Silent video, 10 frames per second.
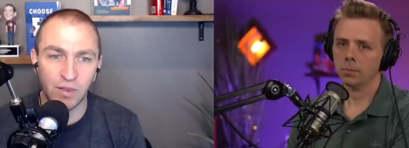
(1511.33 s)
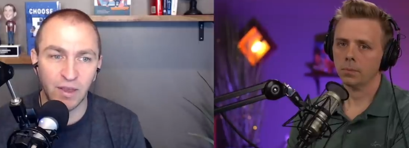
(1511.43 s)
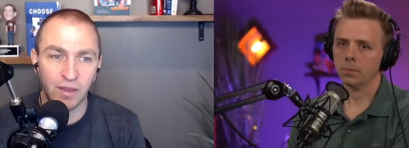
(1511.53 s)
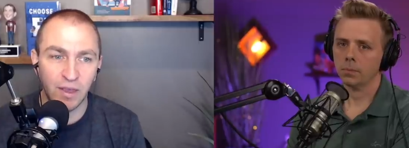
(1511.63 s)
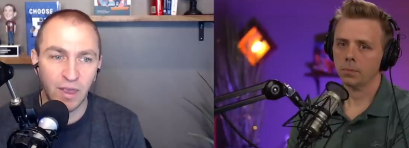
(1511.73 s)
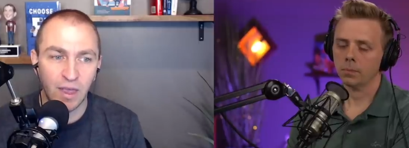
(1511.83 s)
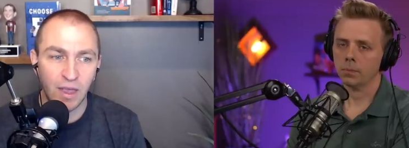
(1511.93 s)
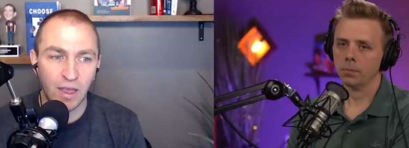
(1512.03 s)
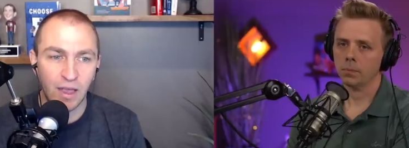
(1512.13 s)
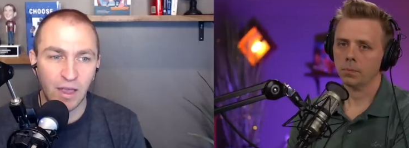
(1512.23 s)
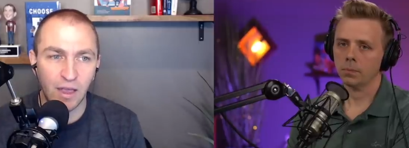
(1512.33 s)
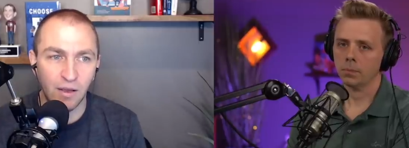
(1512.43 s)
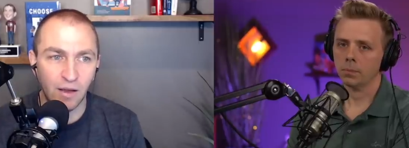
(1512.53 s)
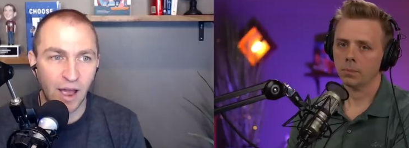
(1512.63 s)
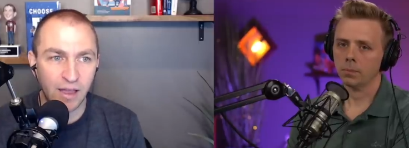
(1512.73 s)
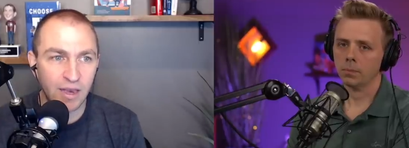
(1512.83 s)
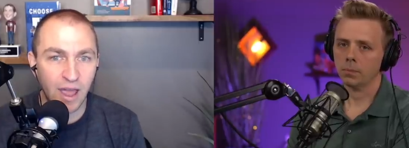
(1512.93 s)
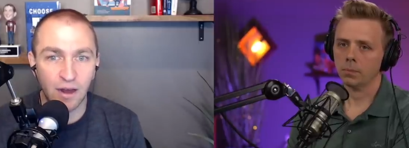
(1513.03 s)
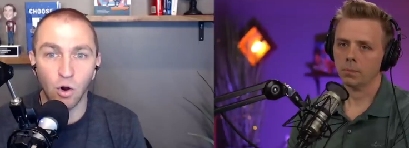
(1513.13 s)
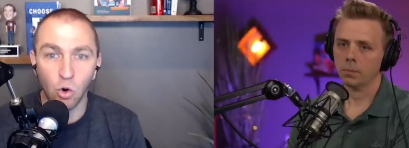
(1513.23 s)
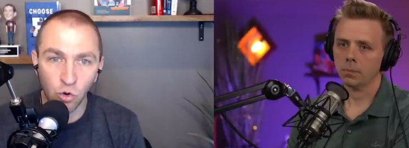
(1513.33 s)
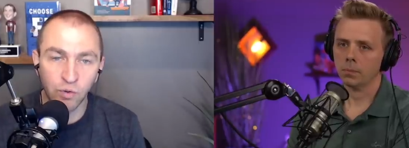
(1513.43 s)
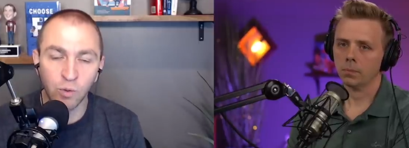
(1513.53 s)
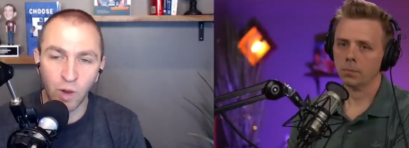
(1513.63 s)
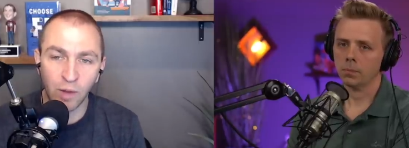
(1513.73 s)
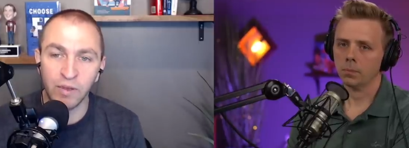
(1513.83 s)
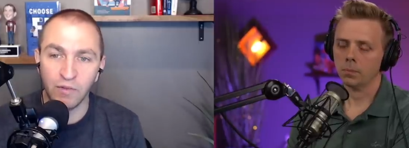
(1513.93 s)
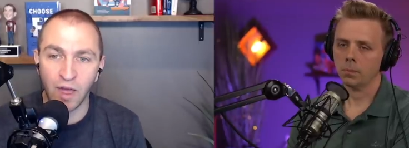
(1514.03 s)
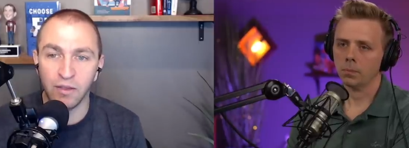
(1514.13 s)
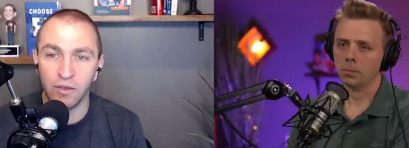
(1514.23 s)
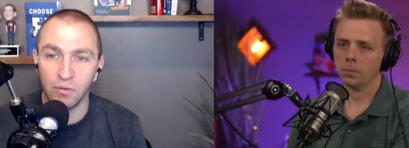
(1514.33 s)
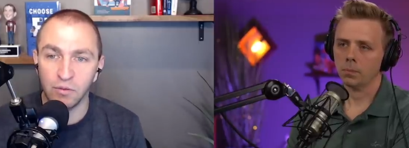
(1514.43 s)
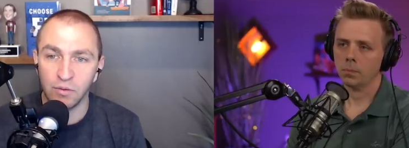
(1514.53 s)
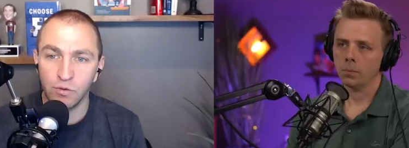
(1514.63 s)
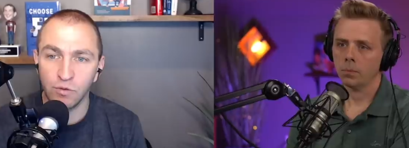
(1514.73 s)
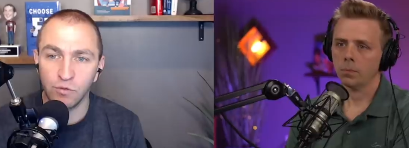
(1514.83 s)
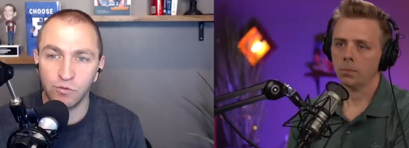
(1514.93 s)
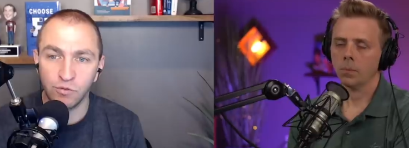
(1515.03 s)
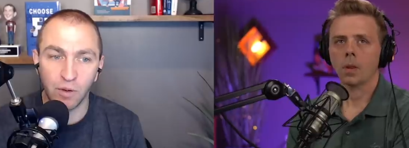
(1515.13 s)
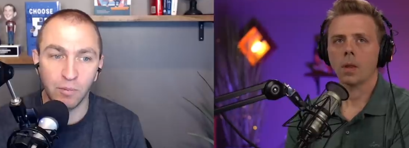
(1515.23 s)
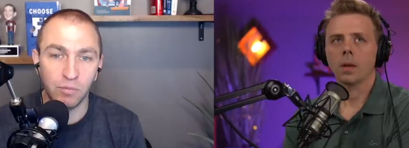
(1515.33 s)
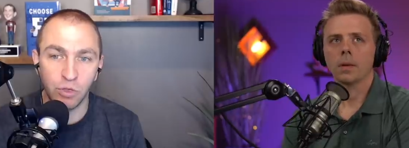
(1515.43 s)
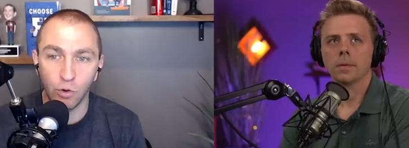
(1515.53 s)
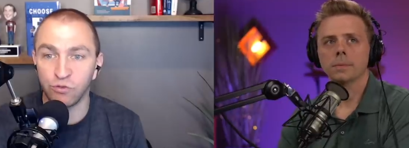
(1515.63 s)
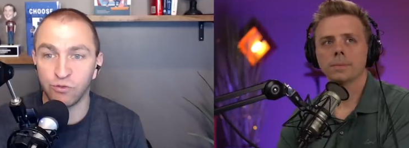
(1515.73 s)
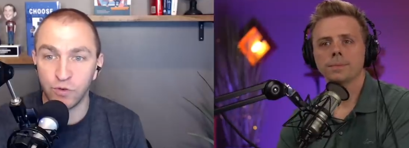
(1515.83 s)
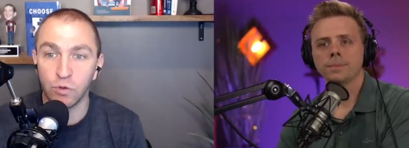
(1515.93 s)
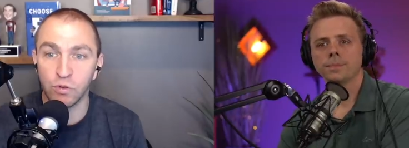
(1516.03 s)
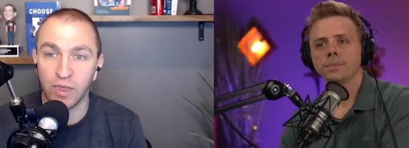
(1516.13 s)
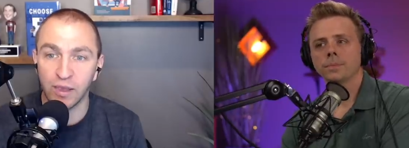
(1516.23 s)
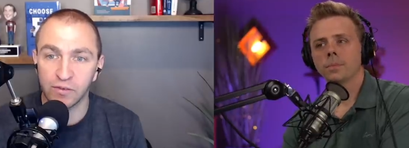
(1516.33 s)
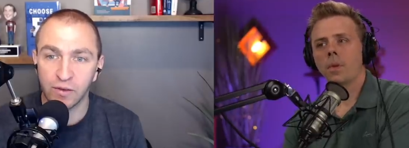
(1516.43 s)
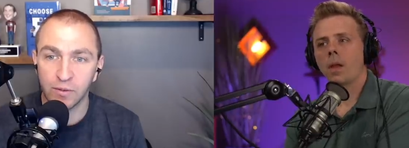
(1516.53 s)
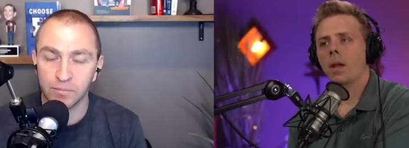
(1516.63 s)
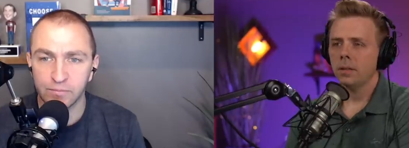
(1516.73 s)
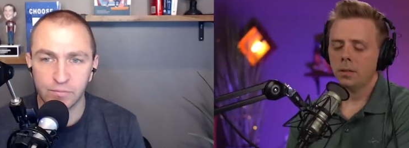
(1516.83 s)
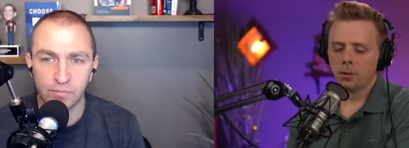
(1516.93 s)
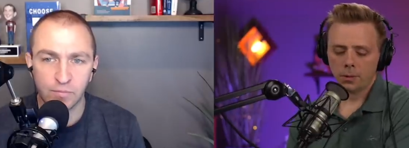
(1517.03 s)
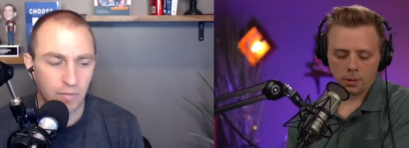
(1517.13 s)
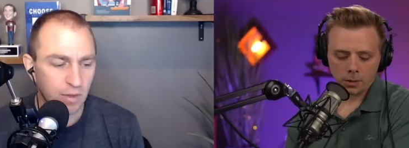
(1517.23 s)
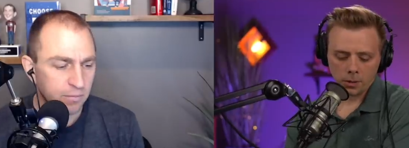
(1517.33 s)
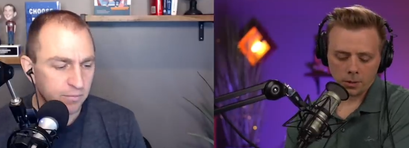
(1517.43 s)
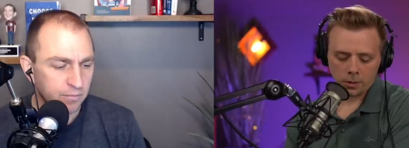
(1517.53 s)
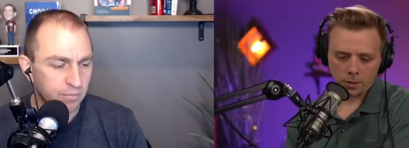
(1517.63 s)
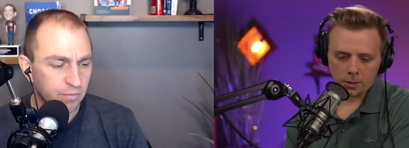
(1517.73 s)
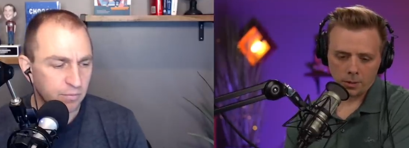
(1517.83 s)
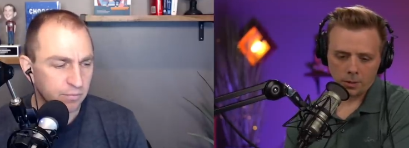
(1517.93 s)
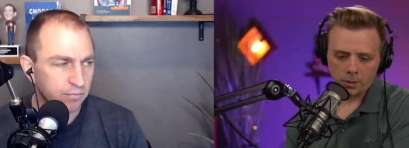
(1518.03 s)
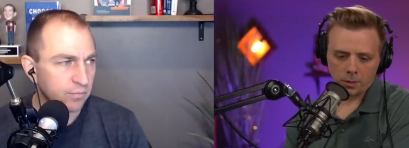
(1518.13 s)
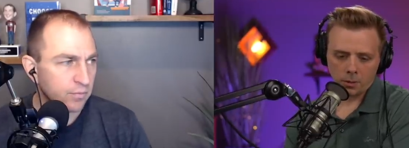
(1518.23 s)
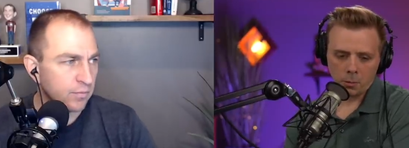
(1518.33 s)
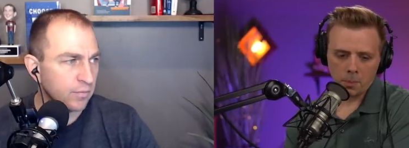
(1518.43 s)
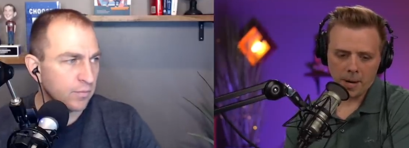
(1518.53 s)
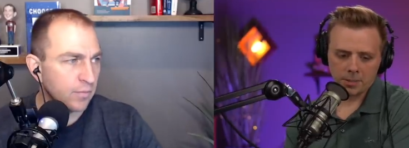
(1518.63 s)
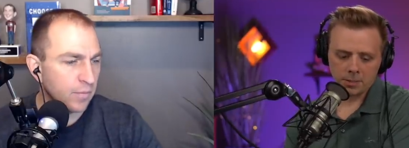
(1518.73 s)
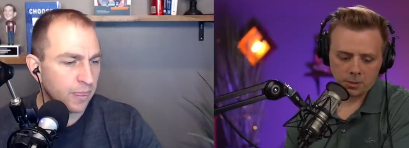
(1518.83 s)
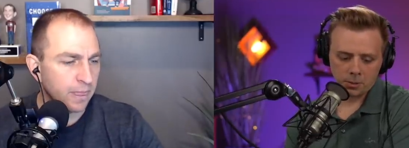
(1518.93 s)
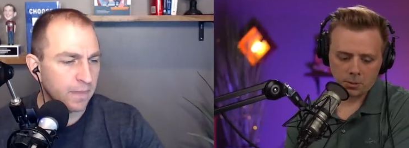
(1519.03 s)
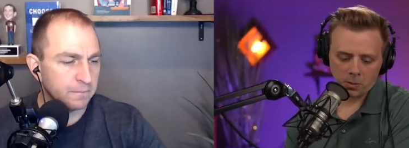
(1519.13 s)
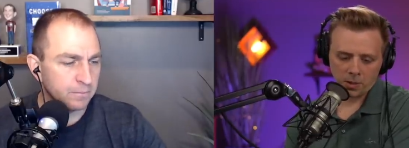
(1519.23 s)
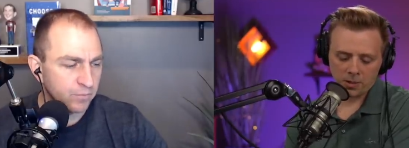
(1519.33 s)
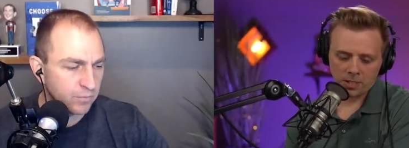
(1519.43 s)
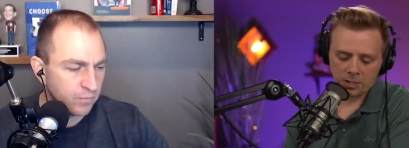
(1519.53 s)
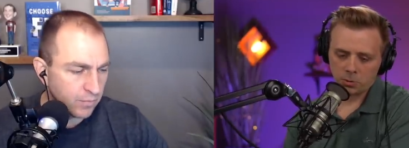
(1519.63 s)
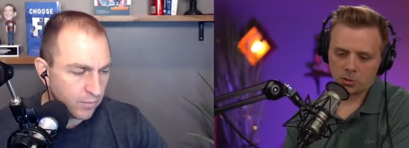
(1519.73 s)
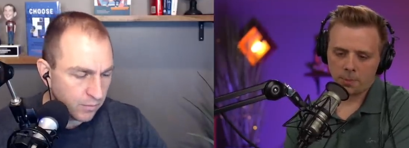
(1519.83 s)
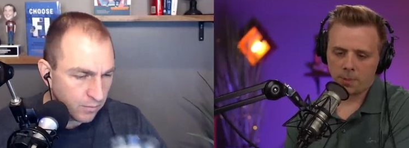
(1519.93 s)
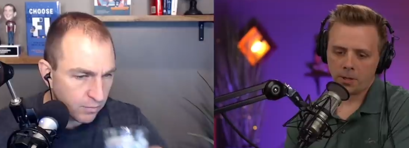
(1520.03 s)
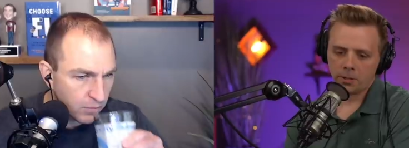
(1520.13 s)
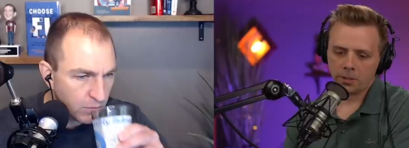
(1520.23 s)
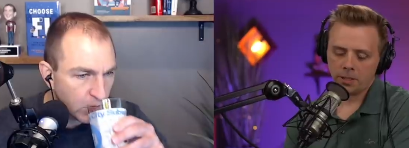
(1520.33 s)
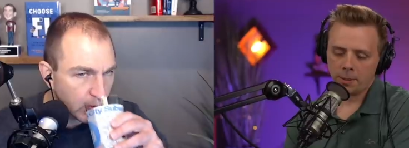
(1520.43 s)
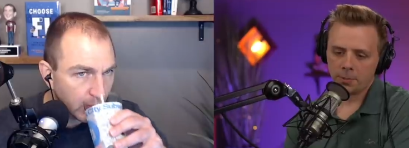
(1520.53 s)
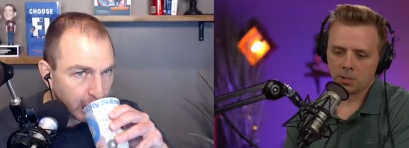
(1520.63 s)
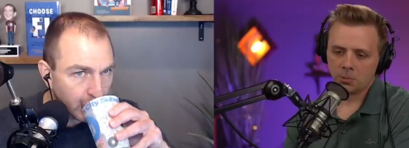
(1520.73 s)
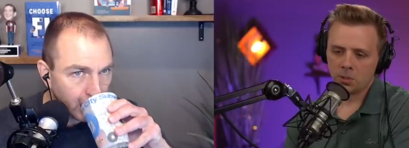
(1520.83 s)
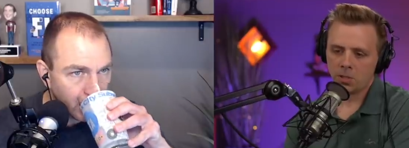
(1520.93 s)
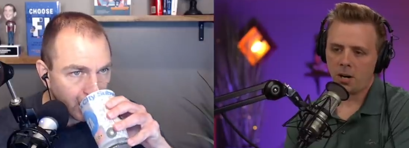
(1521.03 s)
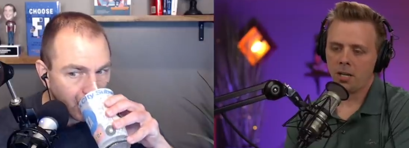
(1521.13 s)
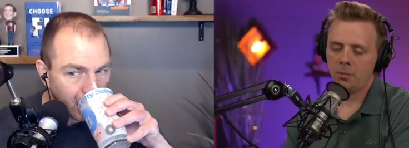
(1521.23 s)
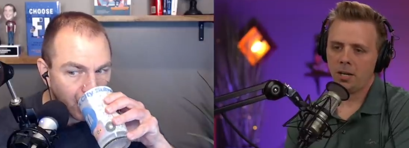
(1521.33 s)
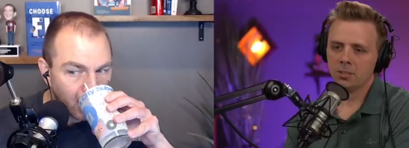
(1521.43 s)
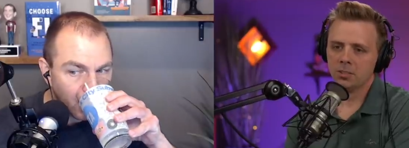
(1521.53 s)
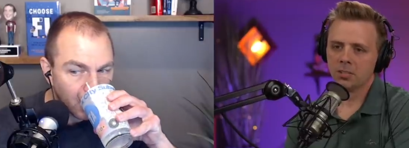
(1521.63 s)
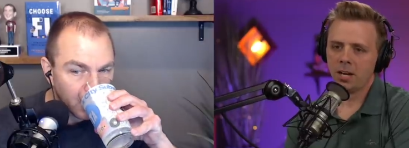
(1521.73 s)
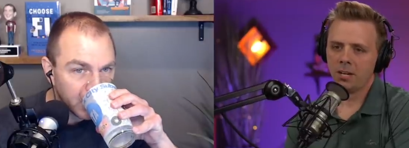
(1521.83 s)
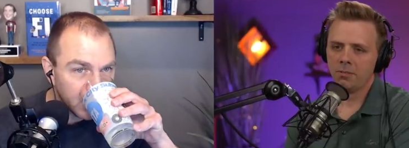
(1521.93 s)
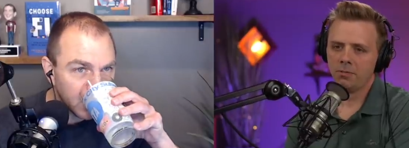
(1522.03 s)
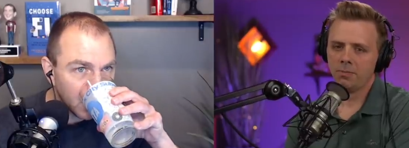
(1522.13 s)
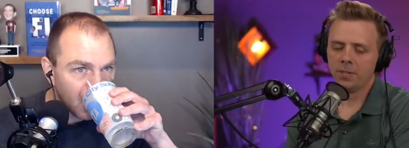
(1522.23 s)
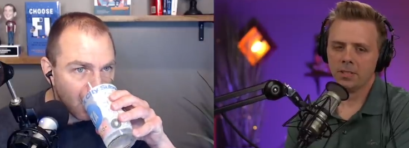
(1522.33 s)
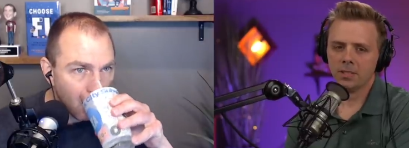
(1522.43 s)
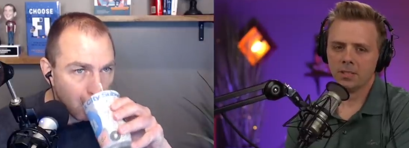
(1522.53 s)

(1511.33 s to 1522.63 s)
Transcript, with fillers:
Speaker 1: but like it, I can add overwhelming value from those few things.
Speaker 2: You know, there are eh, going back to one of the things we were talking about earlier in the episode, we were talking about just kind of the